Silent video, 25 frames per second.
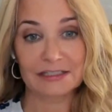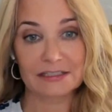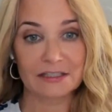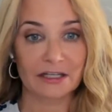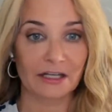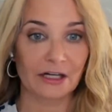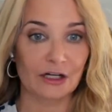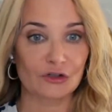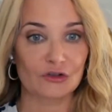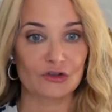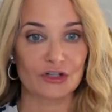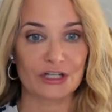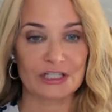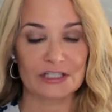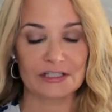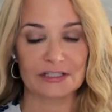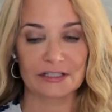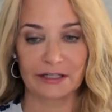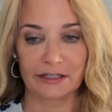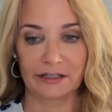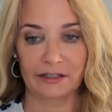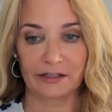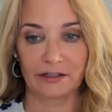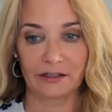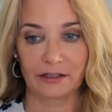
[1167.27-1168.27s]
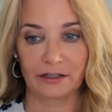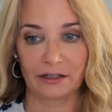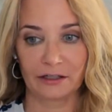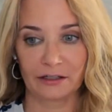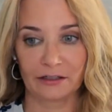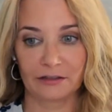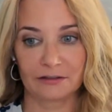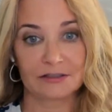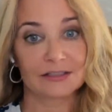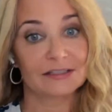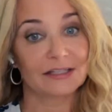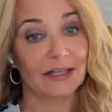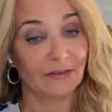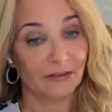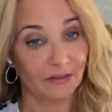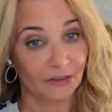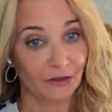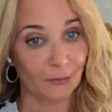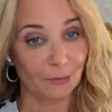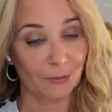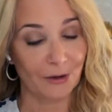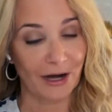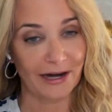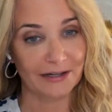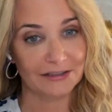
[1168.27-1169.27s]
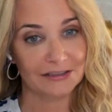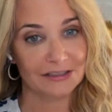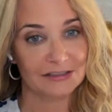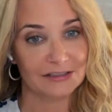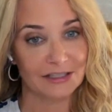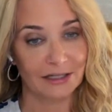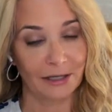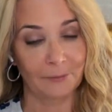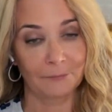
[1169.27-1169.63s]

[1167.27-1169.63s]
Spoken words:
is interested in selling their practice,